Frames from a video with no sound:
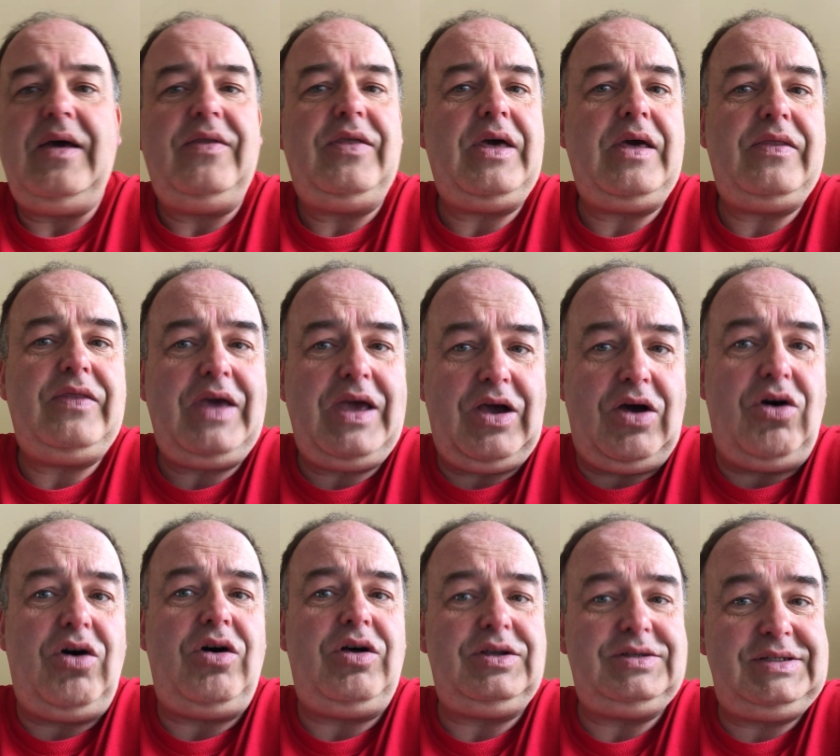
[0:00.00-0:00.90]
They, they
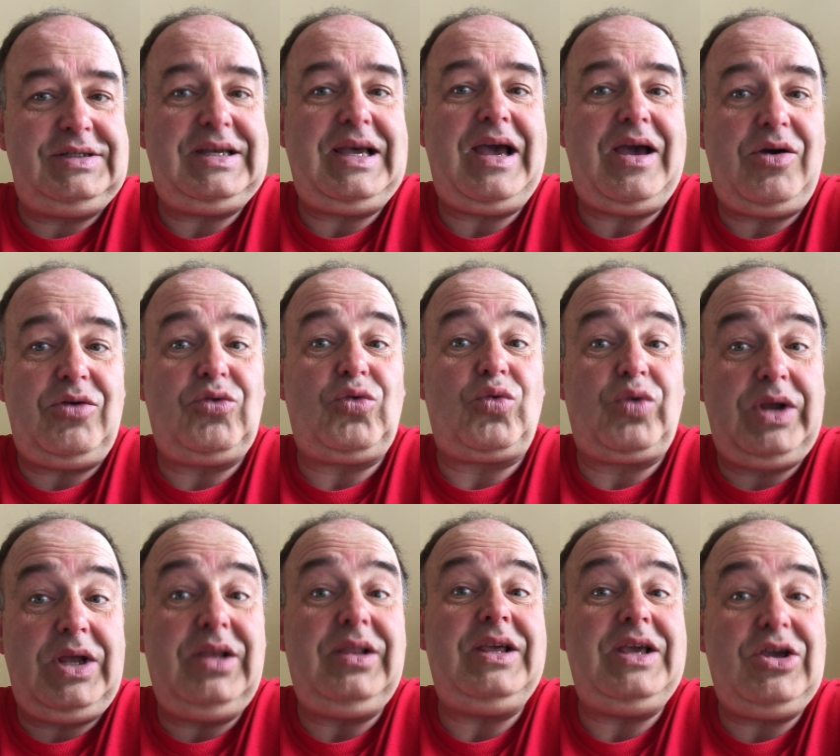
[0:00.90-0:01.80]
all sound
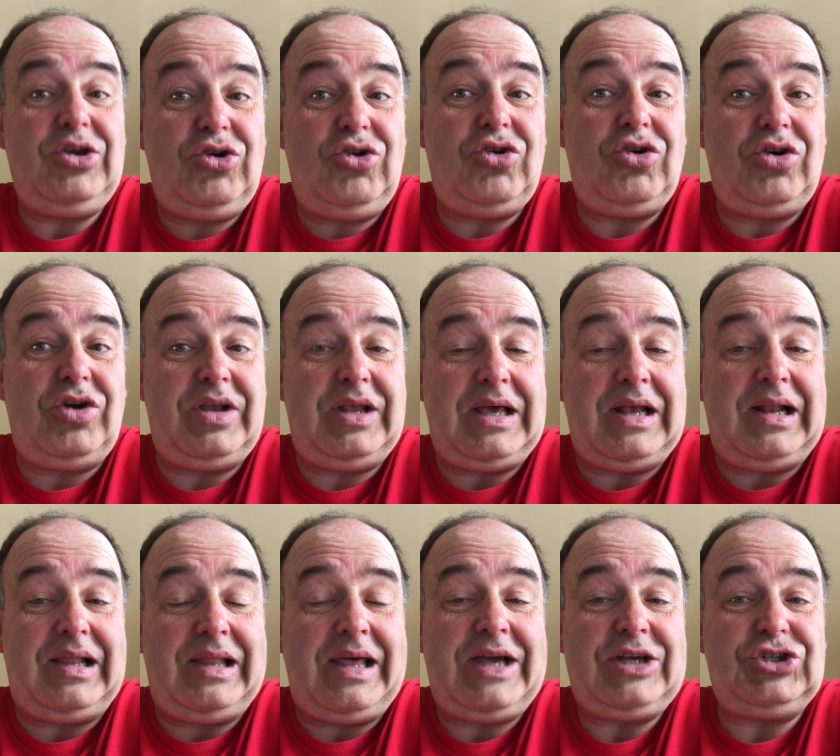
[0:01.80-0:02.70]
really good at
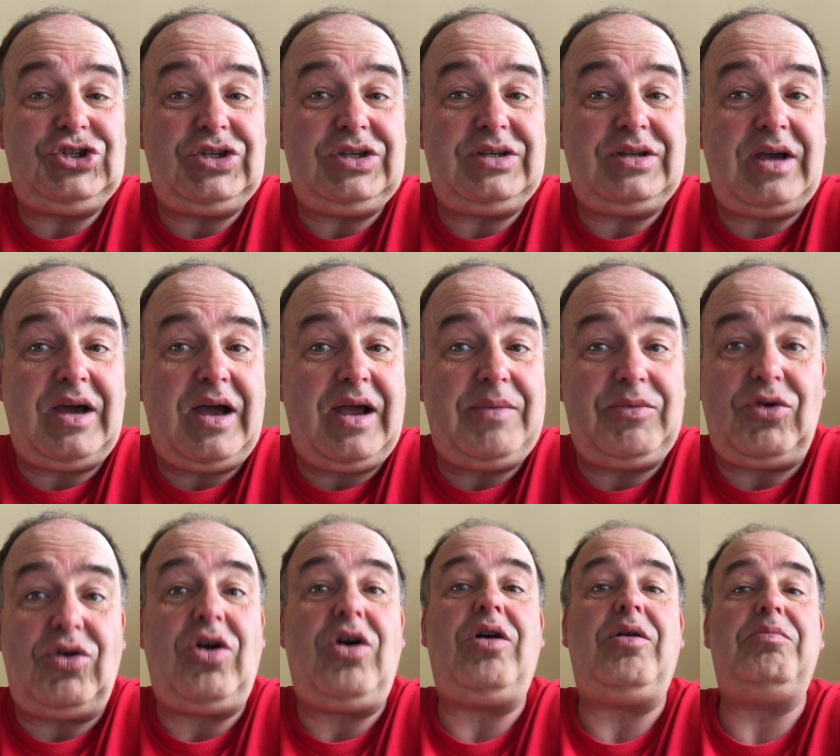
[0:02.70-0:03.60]
election time.
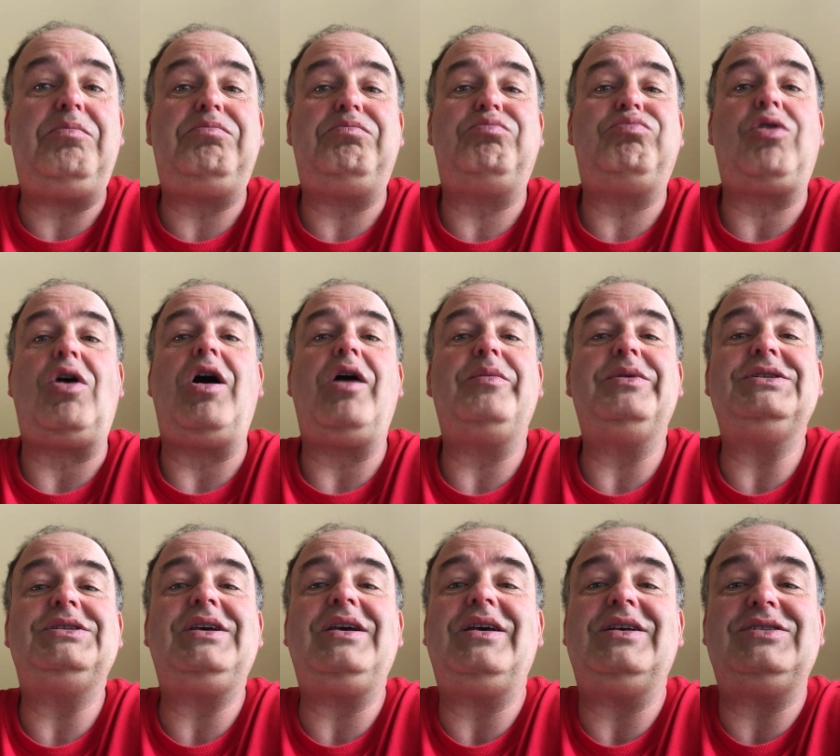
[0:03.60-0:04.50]
They're all
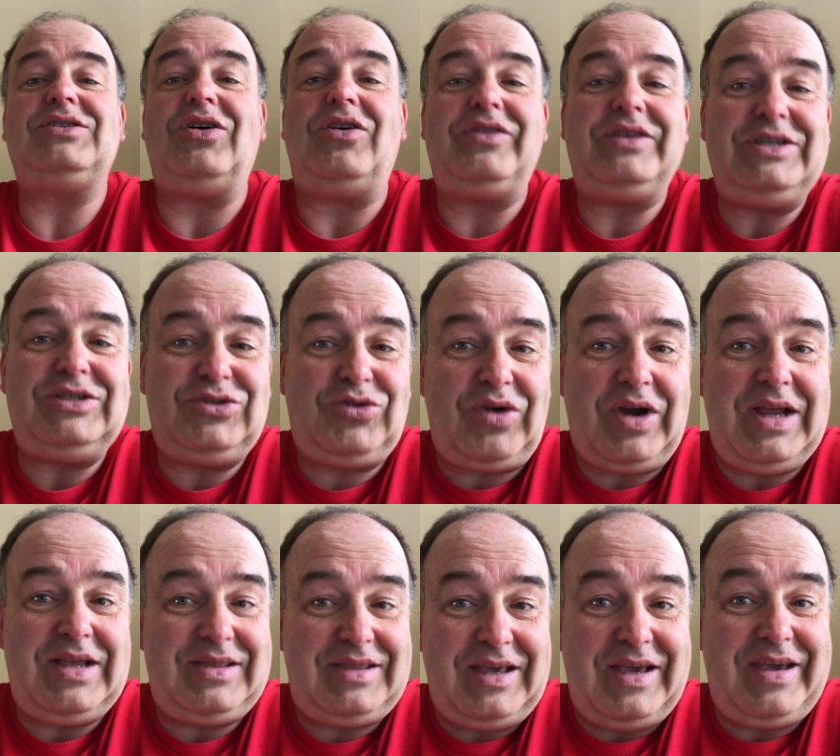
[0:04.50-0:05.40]
promising us all these
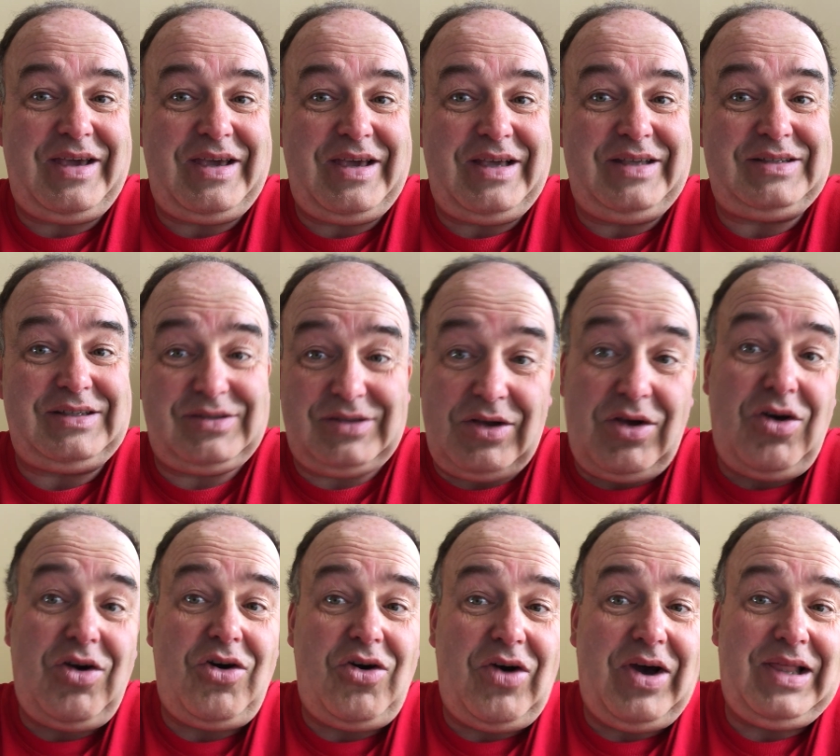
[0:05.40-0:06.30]
great things. It's like,
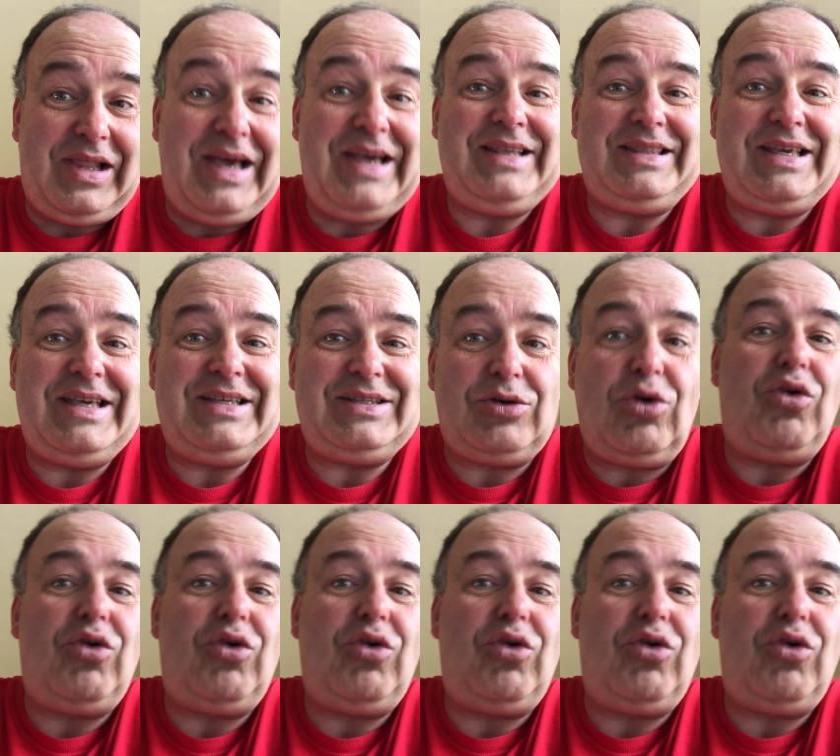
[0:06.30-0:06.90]
oh, I like these.